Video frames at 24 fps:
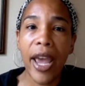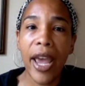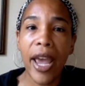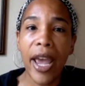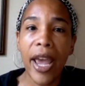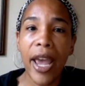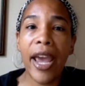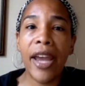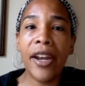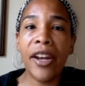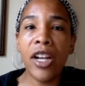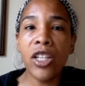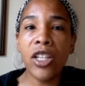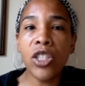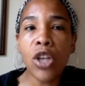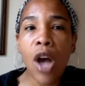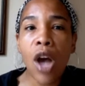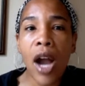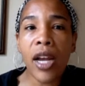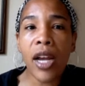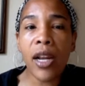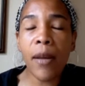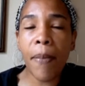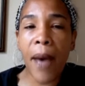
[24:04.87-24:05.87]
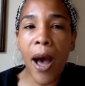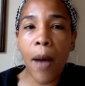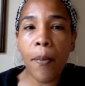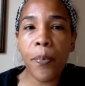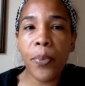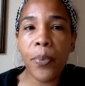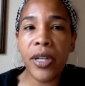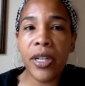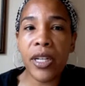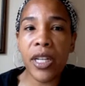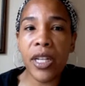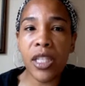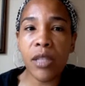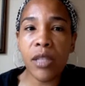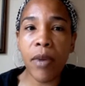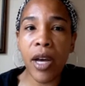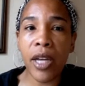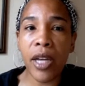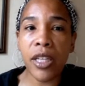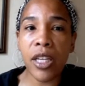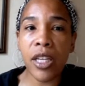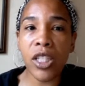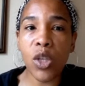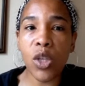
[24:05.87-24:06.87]
And they're talking about putting this
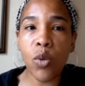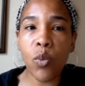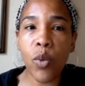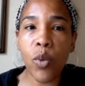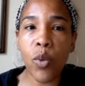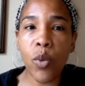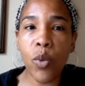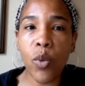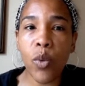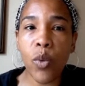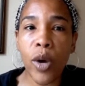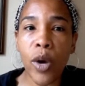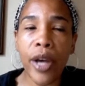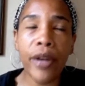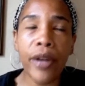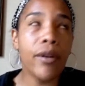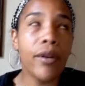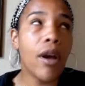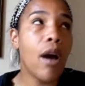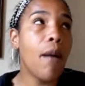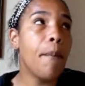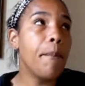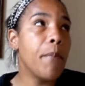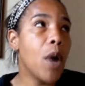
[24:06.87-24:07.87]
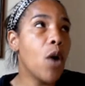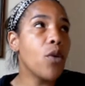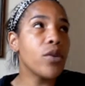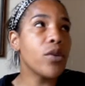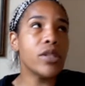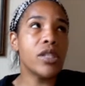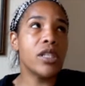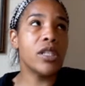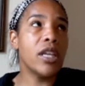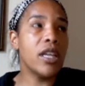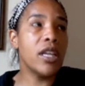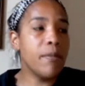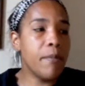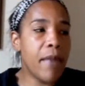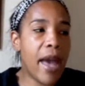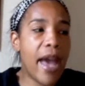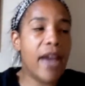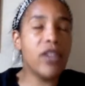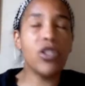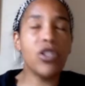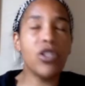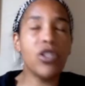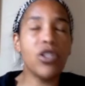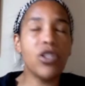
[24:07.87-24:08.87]
money into what? Motor City
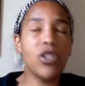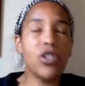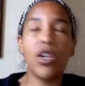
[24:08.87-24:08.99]
Match.